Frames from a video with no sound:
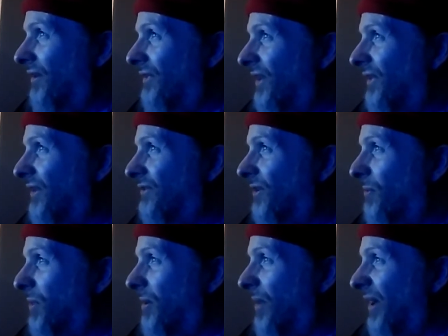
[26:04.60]
That this
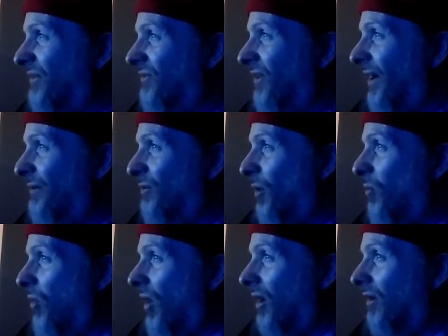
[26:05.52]
could be about a
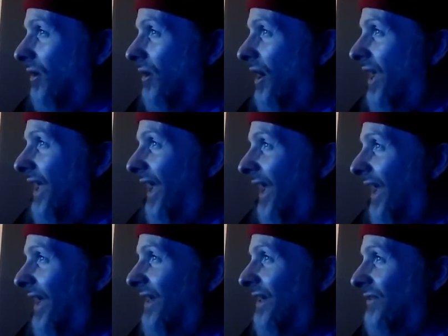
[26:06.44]
tightrope walker.
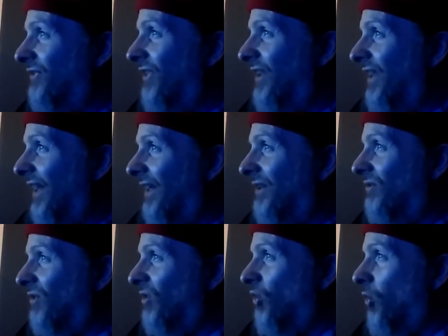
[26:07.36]
Hey, it's the
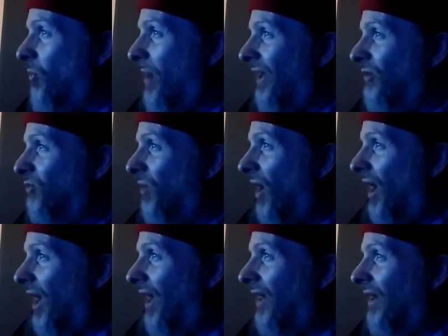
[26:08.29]
end. You may
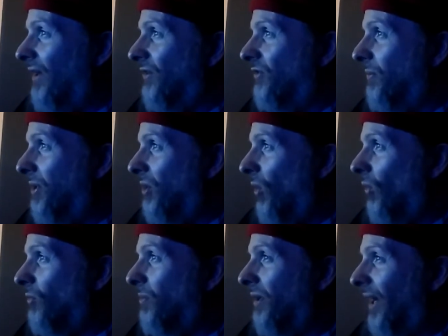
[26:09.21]
try to be
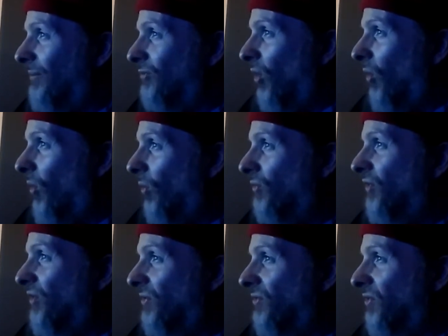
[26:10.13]
old, but I'm told
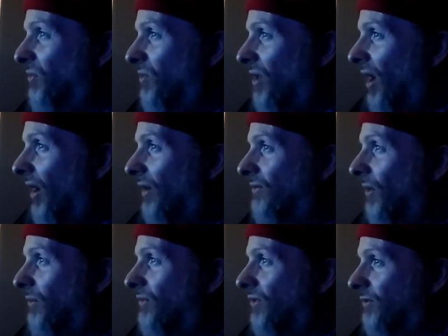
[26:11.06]
you're too young.
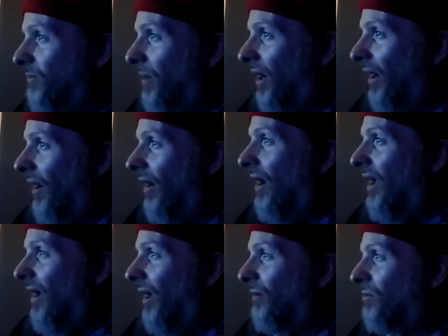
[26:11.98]
Don't despair.
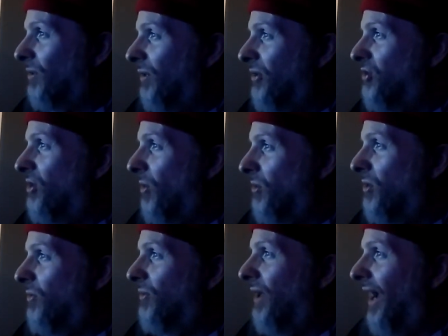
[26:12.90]
I'll really show
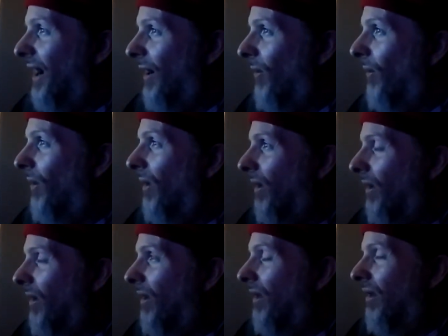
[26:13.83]
you now.
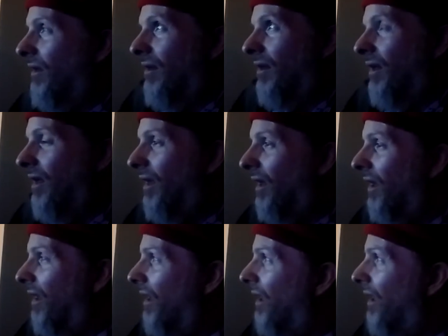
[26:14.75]
Huh.